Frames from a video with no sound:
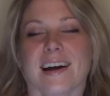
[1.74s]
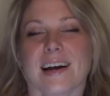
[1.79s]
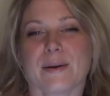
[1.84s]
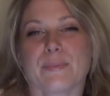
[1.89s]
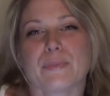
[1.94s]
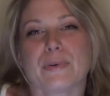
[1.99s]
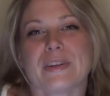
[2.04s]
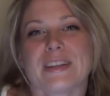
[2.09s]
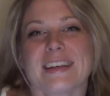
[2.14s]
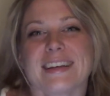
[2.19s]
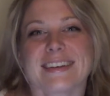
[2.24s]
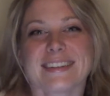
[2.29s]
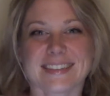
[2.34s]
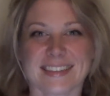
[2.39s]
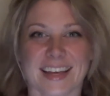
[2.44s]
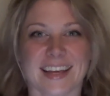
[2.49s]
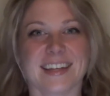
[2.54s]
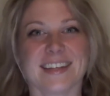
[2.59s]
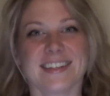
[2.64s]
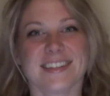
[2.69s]
I'm really
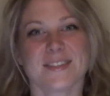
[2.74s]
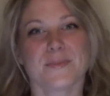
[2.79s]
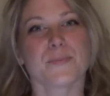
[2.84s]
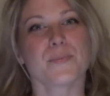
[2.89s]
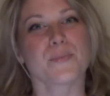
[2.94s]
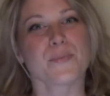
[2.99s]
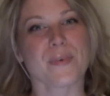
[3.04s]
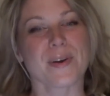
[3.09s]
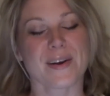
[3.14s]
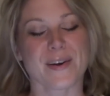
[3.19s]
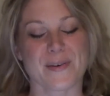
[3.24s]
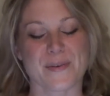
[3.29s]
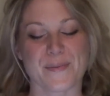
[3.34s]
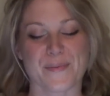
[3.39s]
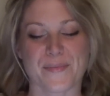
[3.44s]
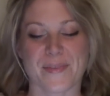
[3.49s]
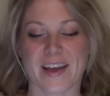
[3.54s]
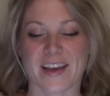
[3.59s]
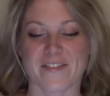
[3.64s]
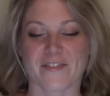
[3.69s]
excited.
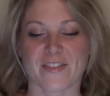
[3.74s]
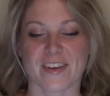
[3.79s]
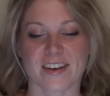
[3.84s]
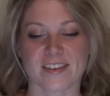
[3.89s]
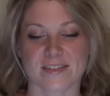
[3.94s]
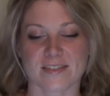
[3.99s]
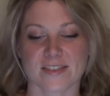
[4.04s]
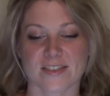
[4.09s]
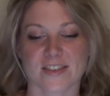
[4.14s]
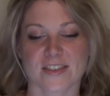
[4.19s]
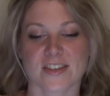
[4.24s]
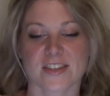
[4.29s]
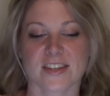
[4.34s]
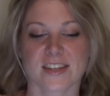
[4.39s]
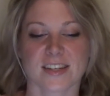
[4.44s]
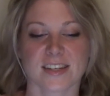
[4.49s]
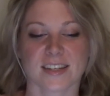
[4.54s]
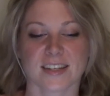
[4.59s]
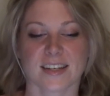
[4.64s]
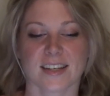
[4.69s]
I found
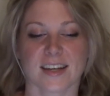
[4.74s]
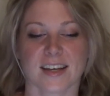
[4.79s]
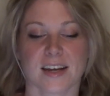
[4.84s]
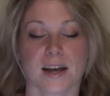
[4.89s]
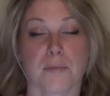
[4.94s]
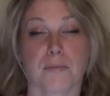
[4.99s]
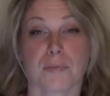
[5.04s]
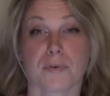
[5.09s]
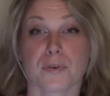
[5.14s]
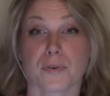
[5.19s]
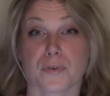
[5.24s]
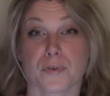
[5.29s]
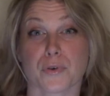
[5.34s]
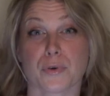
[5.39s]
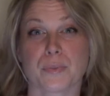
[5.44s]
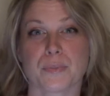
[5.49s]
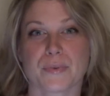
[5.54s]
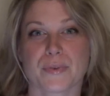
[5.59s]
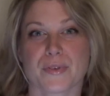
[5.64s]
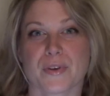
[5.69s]
a couple
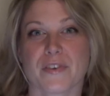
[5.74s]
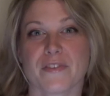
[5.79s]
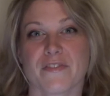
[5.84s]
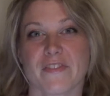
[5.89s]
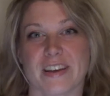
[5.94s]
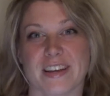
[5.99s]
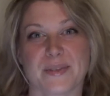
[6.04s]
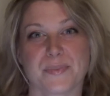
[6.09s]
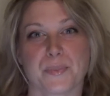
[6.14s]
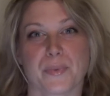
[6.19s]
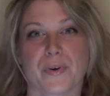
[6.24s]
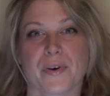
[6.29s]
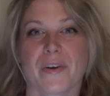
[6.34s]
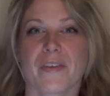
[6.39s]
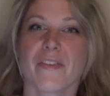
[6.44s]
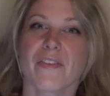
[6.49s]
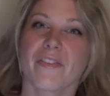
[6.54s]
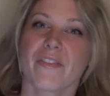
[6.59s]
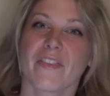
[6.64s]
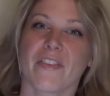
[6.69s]
groups on Facebook
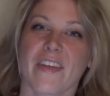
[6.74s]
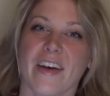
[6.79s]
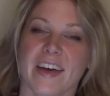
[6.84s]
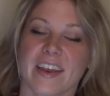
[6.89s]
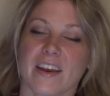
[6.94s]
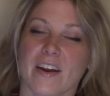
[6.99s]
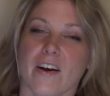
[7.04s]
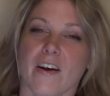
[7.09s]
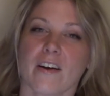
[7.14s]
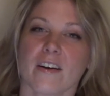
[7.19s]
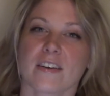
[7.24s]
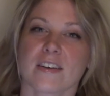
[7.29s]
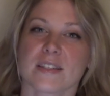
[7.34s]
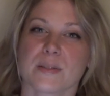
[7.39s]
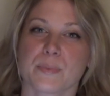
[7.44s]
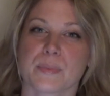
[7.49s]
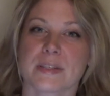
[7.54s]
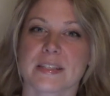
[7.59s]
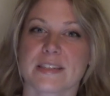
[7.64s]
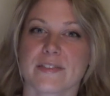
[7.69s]
that are
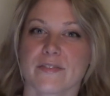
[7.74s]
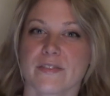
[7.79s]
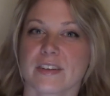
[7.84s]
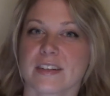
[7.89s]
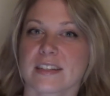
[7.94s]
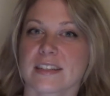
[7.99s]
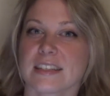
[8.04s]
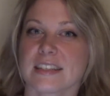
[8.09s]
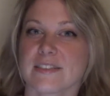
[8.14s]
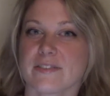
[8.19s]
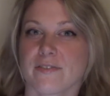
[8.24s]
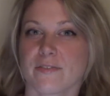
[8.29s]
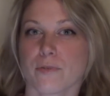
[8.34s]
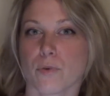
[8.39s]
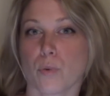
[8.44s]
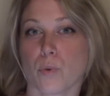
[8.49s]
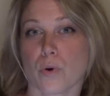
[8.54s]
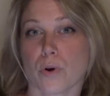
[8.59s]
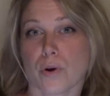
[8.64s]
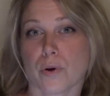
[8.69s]
specifically
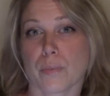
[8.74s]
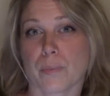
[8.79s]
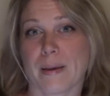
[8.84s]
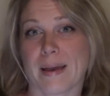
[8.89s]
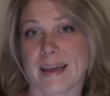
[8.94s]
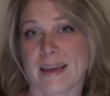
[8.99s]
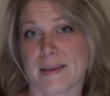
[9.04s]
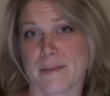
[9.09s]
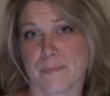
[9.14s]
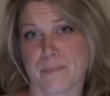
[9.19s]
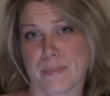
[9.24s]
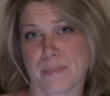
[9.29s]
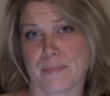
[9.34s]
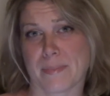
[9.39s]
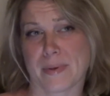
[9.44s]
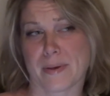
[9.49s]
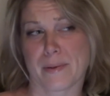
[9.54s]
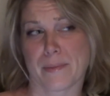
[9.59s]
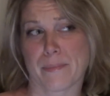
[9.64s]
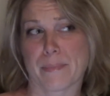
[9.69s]
for
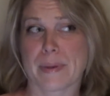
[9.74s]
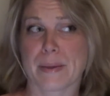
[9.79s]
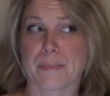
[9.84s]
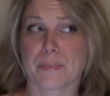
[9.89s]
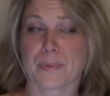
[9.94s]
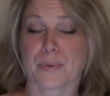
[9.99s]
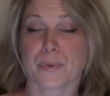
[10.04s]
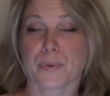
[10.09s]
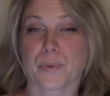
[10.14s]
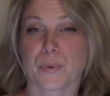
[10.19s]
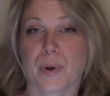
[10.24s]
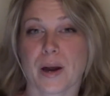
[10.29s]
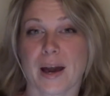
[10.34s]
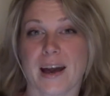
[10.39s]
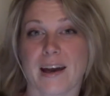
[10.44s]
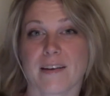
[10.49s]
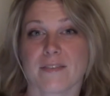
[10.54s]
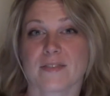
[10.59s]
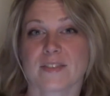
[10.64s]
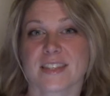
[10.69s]
people who
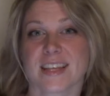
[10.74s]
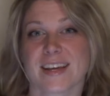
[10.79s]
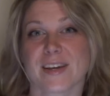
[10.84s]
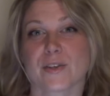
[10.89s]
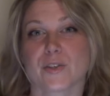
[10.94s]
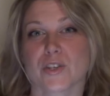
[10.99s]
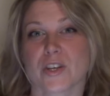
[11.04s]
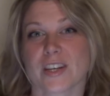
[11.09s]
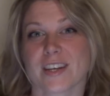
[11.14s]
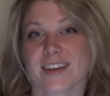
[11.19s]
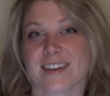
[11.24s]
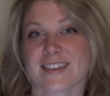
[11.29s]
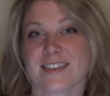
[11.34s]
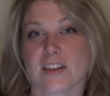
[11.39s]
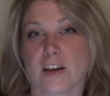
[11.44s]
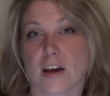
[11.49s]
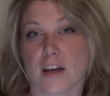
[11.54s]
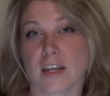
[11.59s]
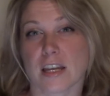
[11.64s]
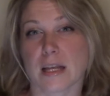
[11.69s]
have psychogenic
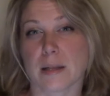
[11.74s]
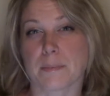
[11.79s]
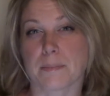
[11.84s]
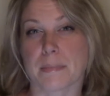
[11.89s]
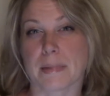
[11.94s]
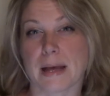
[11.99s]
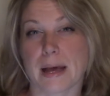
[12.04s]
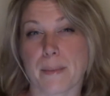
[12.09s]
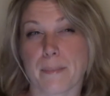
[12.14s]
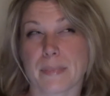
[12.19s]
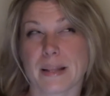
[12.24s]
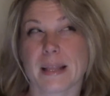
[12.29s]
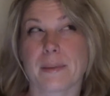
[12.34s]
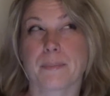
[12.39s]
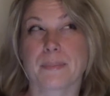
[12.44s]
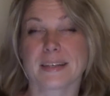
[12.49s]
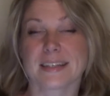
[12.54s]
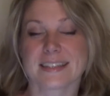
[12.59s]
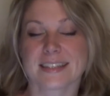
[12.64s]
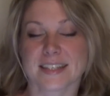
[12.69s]

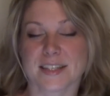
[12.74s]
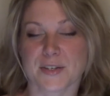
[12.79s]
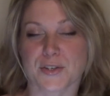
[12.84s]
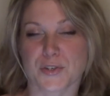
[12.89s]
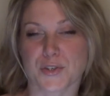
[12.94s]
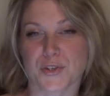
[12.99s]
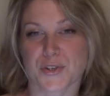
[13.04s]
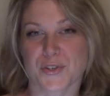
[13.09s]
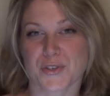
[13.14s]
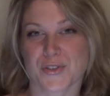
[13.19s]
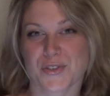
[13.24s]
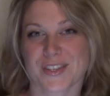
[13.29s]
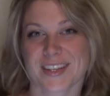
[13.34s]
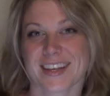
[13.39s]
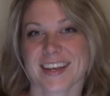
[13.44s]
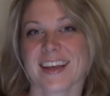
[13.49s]
non-epileptic seizures,